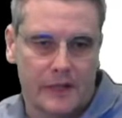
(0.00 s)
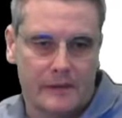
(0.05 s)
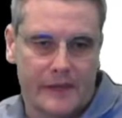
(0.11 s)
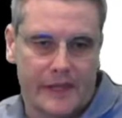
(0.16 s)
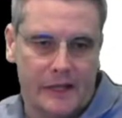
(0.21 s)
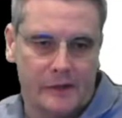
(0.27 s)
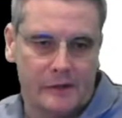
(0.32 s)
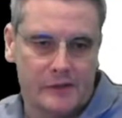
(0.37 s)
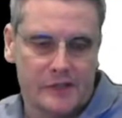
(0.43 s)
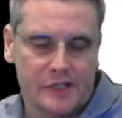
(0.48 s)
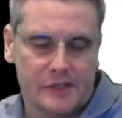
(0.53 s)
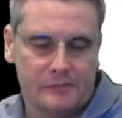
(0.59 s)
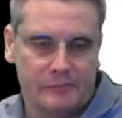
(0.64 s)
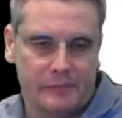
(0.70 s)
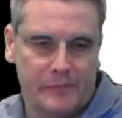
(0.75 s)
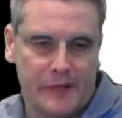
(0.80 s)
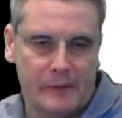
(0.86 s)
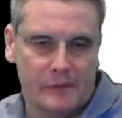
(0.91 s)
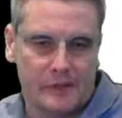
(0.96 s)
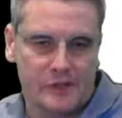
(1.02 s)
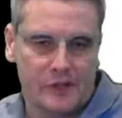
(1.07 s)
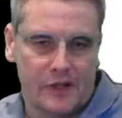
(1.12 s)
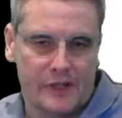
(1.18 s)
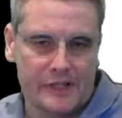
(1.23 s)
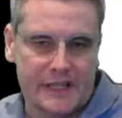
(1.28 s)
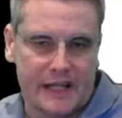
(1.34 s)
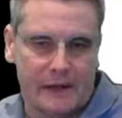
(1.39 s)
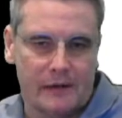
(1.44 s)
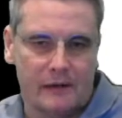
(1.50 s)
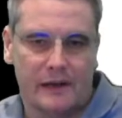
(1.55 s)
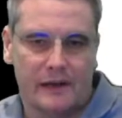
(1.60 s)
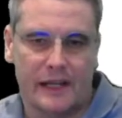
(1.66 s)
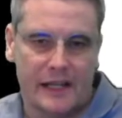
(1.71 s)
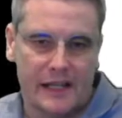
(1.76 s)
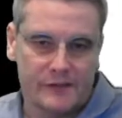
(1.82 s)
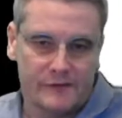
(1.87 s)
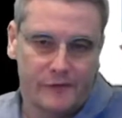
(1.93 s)
Then people started saying, okay,
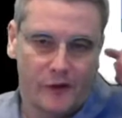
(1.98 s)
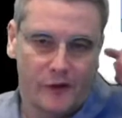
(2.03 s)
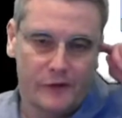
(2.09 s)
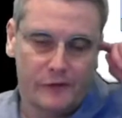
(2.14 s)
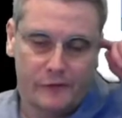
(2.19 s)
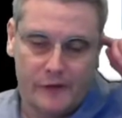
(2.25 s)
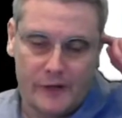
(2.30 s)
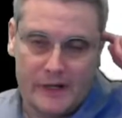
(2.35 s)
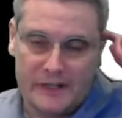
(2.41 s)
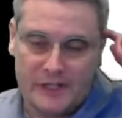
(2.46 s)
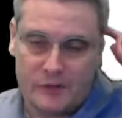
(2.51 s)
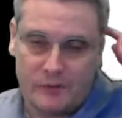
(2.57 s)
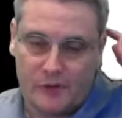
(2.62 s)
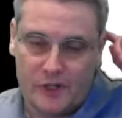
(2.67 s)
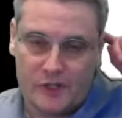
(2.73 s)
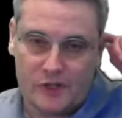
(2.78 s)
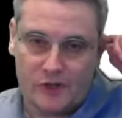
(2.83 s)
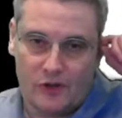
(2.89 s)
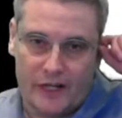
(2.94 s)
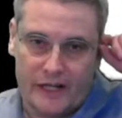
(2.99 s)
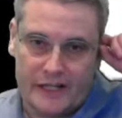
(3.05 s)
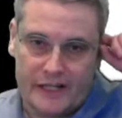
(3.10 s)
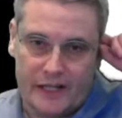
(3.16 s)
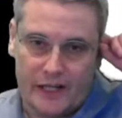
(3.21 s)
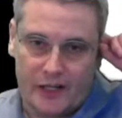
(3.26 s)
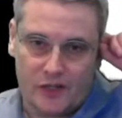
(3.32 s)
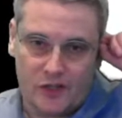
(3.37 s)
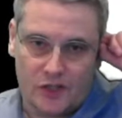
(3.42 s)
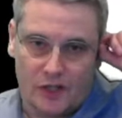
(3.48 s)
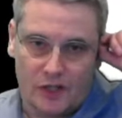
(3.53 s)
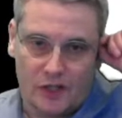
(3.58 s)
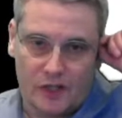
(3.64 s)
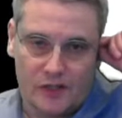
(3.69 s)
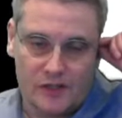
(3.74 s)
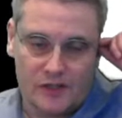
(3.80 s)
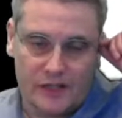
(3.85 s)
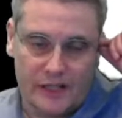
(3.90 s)
that's fine for enterprise architecture
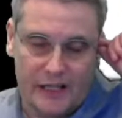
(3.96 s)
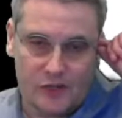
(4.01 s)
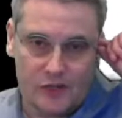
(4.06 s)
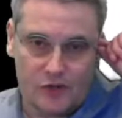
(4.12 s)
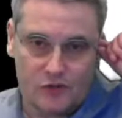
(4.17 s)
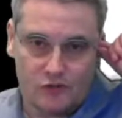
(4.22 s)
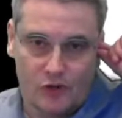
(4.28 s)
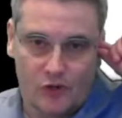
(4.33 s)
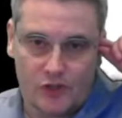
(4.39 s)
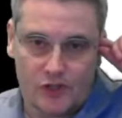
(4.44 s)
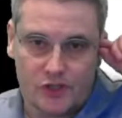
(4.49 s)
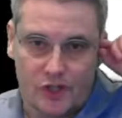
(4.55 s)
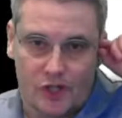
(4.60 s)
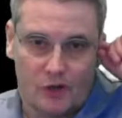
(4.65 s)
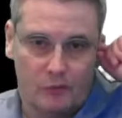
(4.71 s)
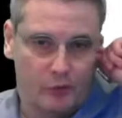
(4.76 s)
because that's structure,